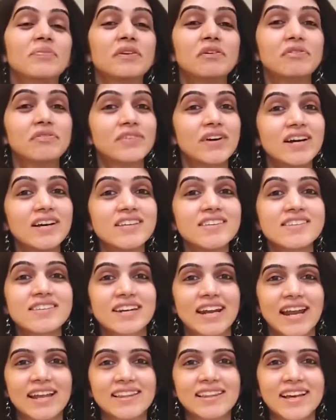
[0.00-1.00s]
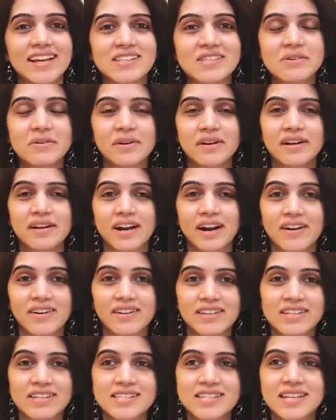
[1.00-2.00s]
The first trend that's going
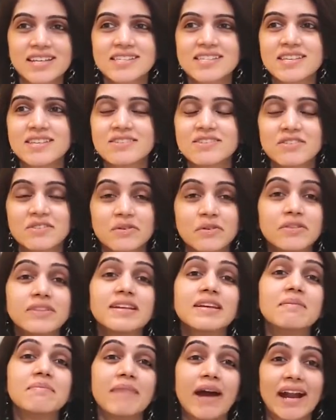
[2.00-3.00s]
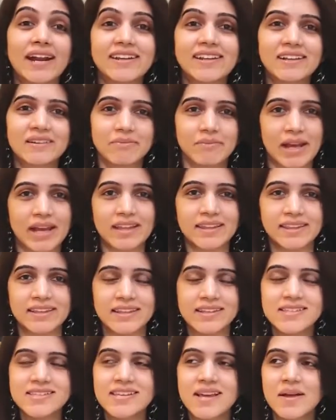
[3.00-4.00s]
around these days is to do thematic
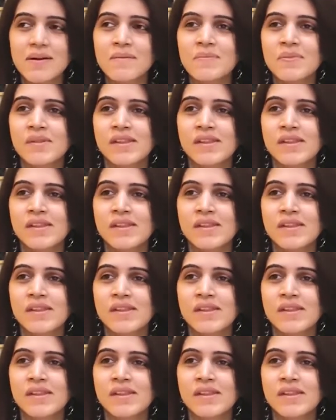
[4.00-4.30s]
Mehendis.